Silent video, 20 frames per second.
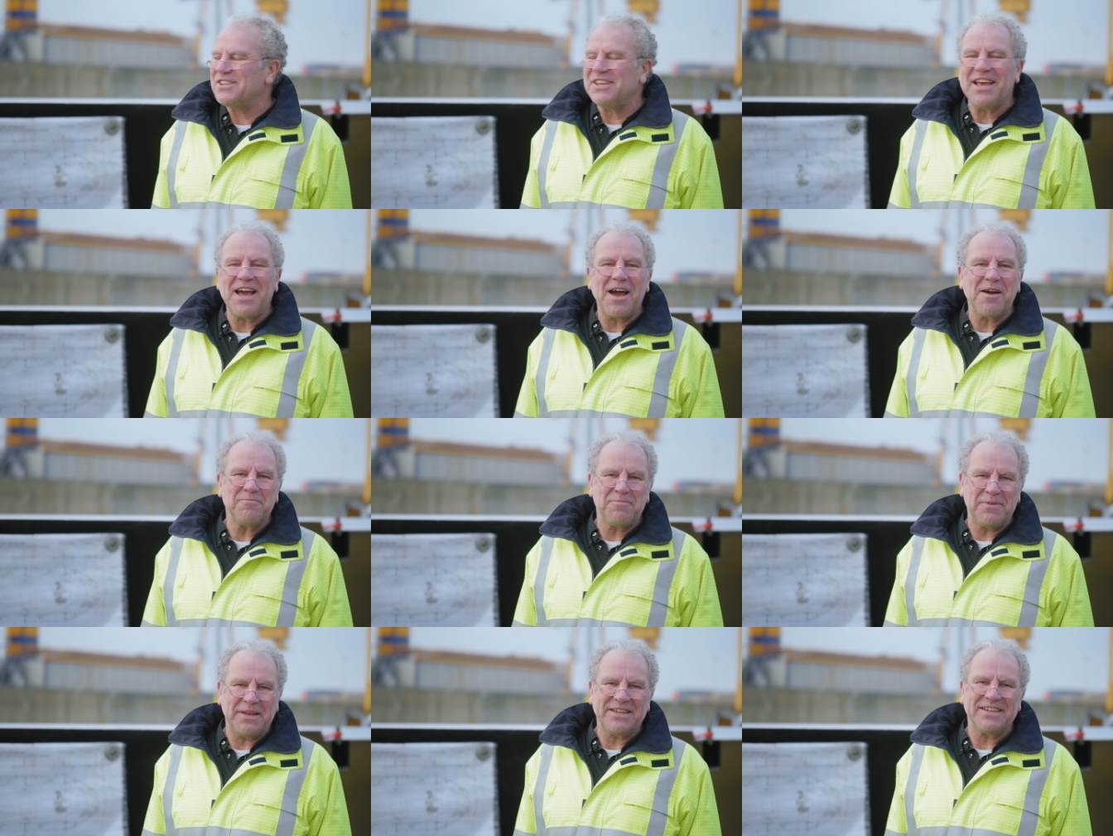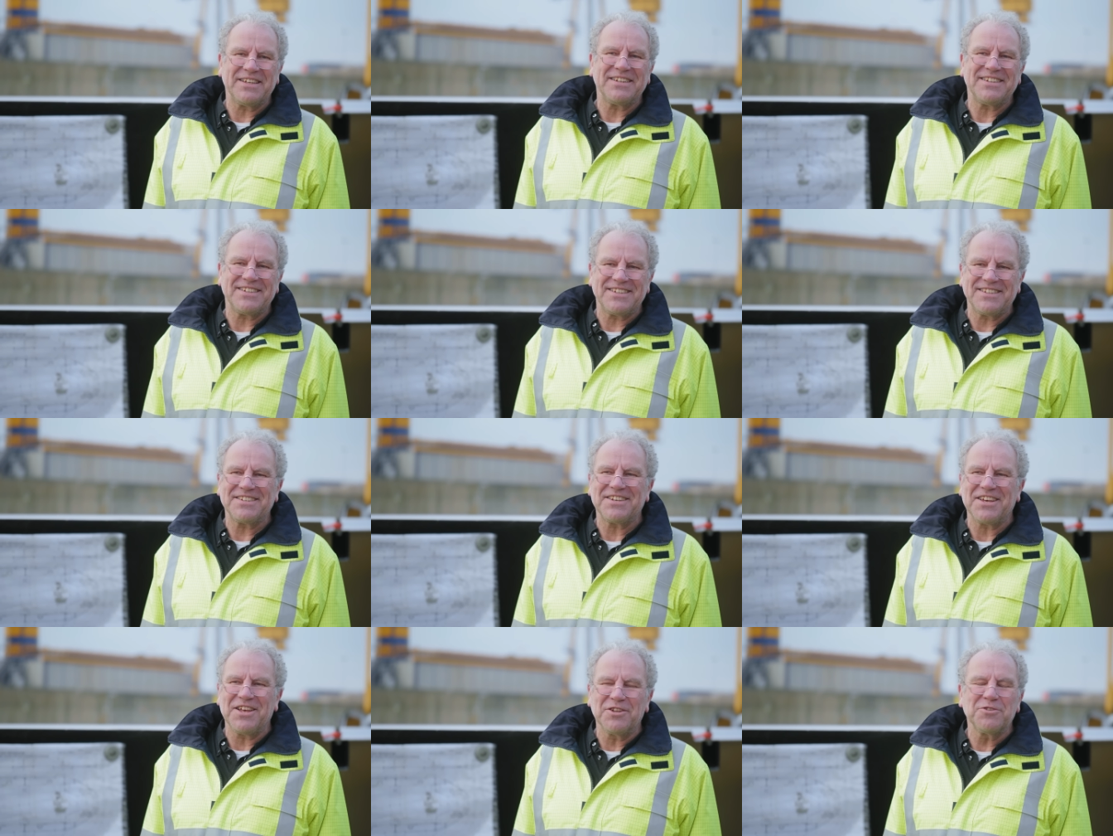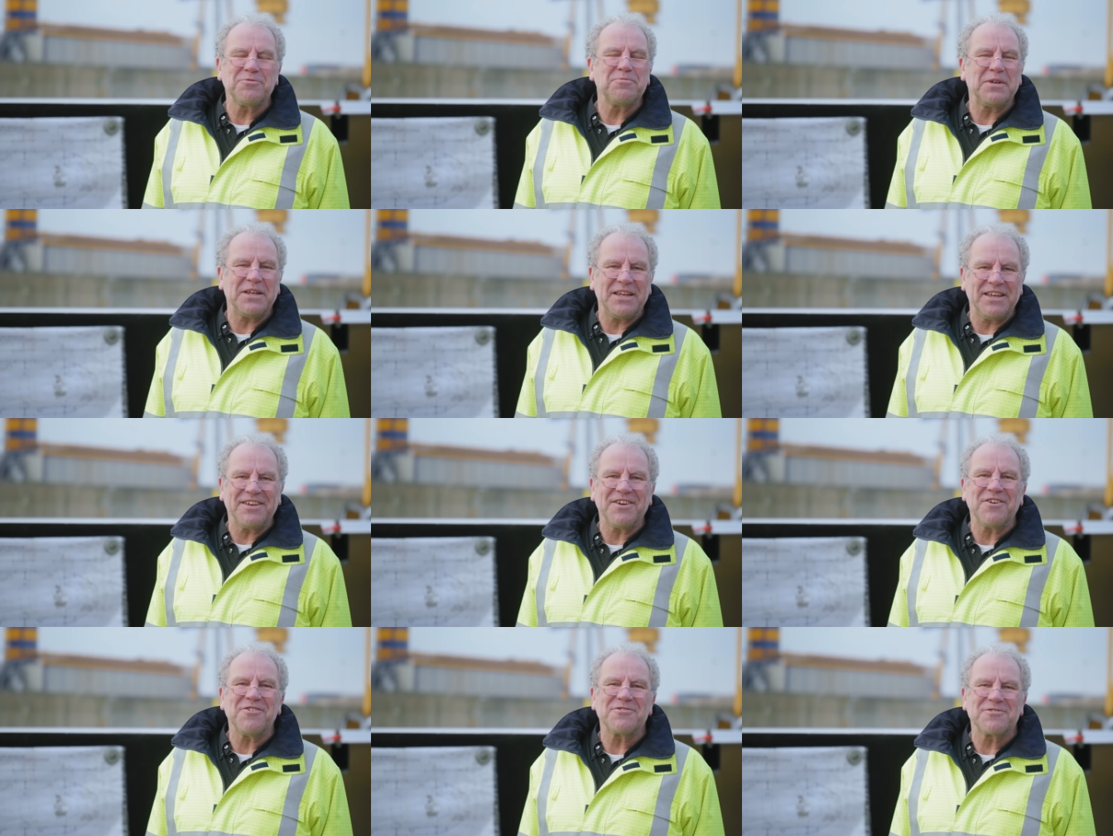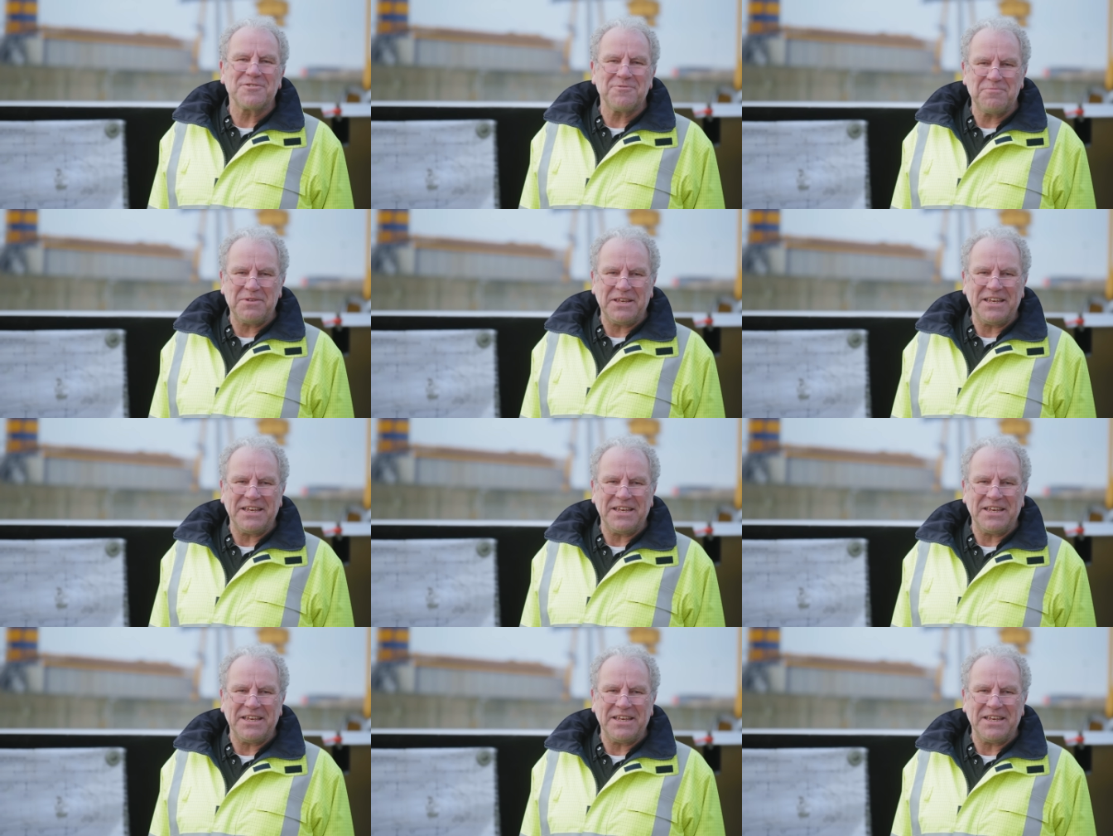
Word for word: see how big it is ultimately going to